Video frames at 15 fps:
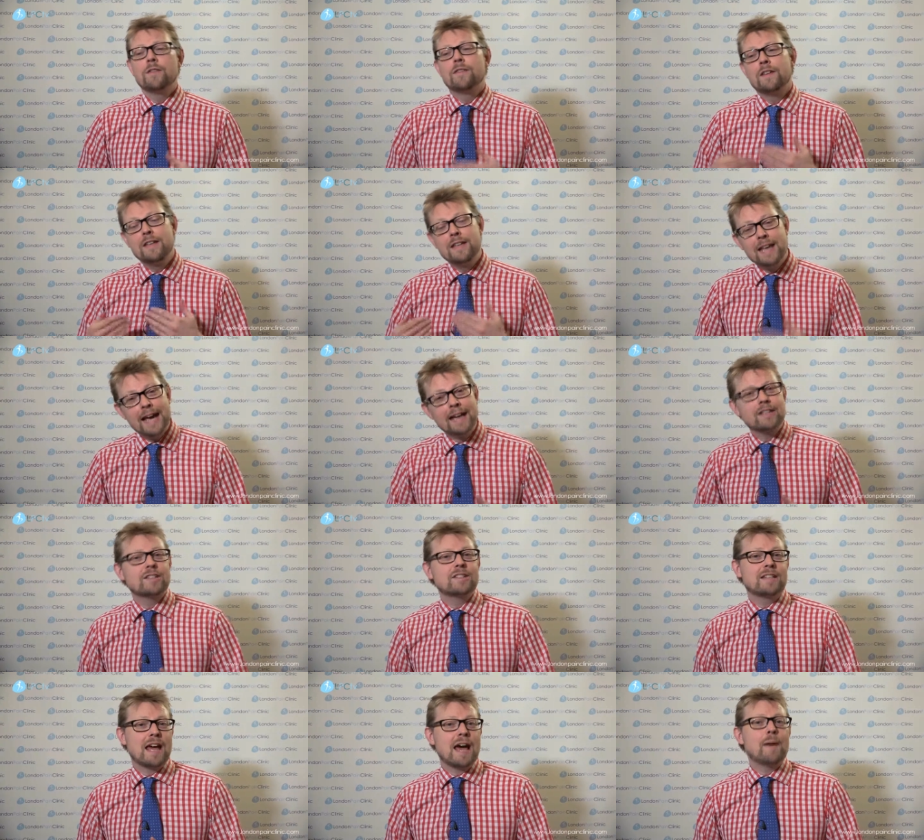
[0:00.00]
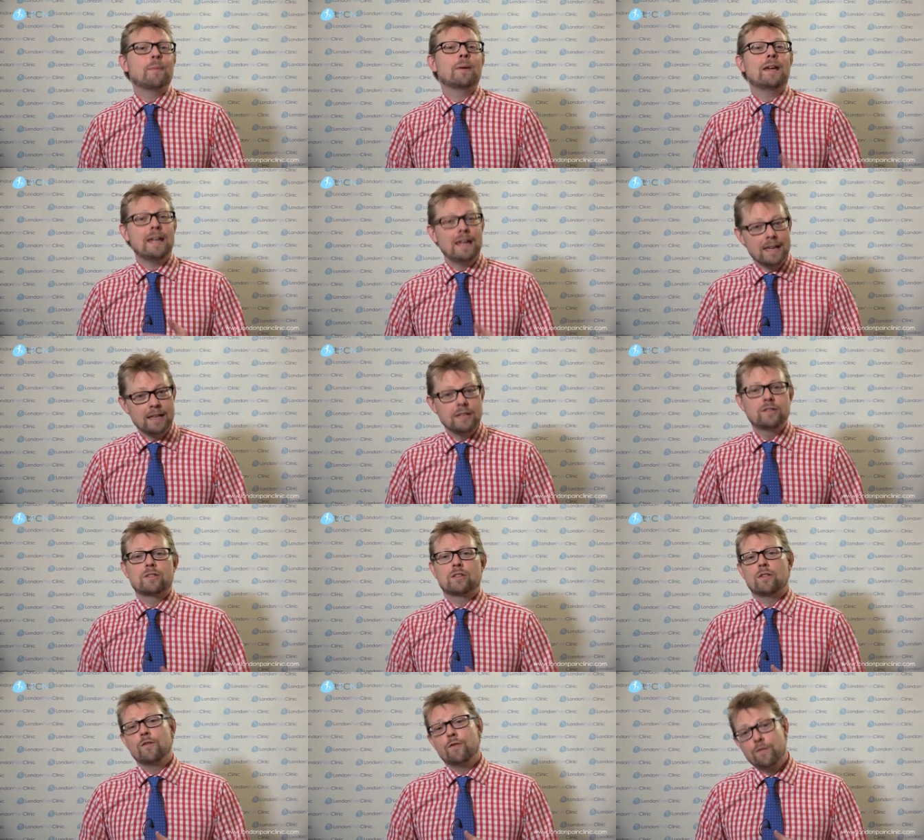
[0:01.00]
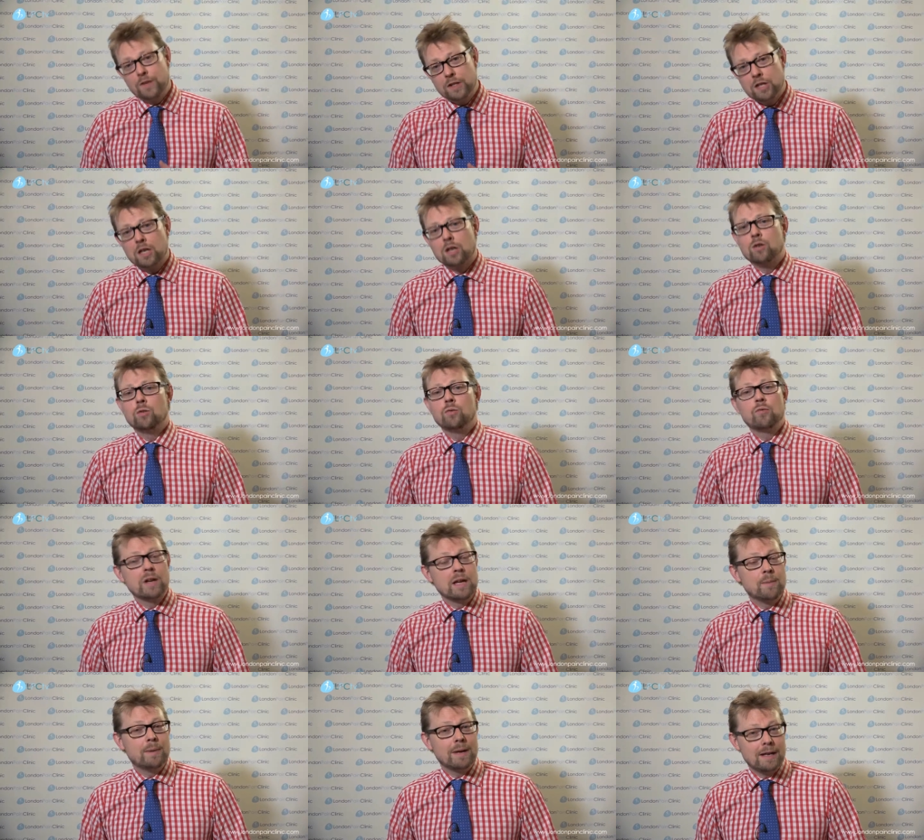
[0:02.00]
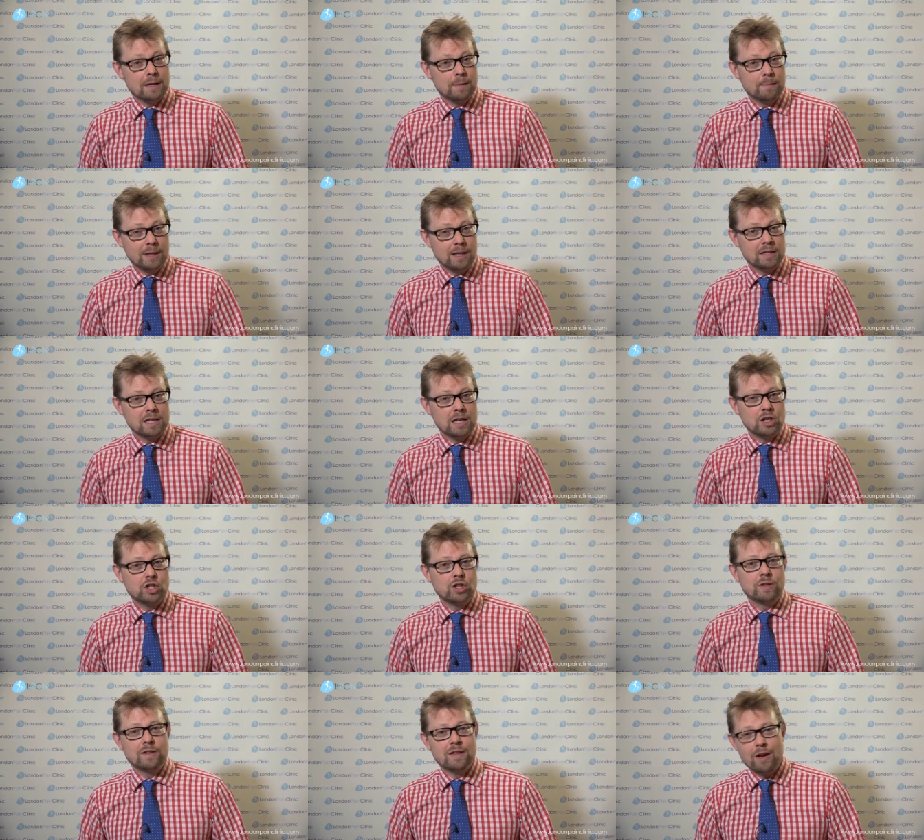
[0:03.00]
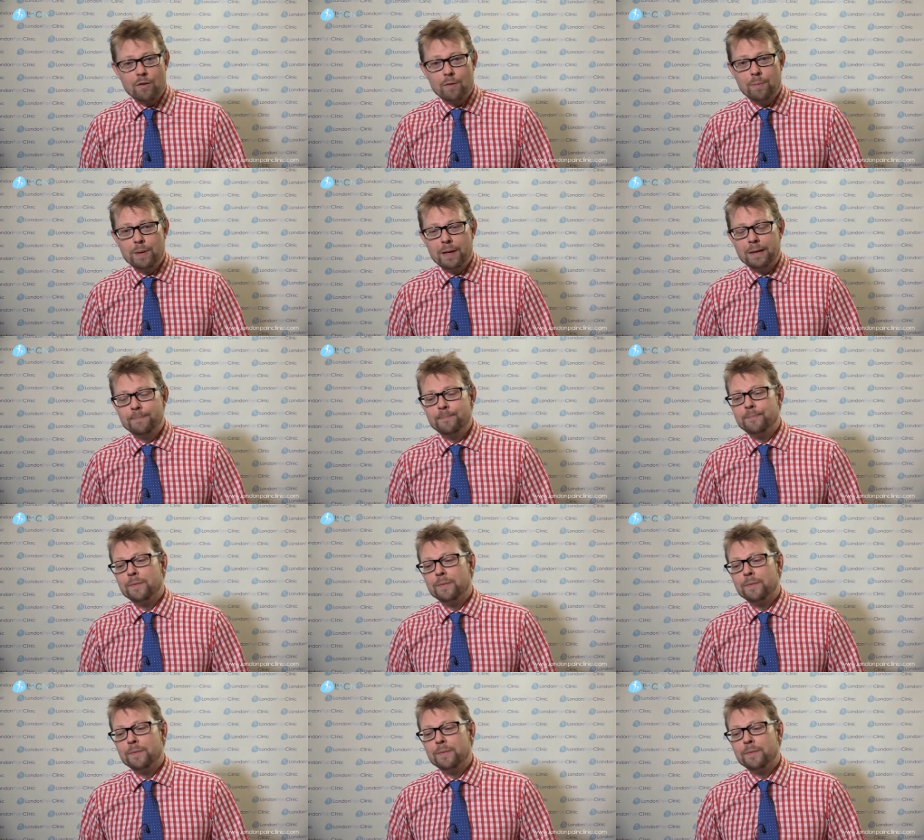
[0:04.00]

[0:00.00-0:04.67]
the next step is physical rehabilitation therapy.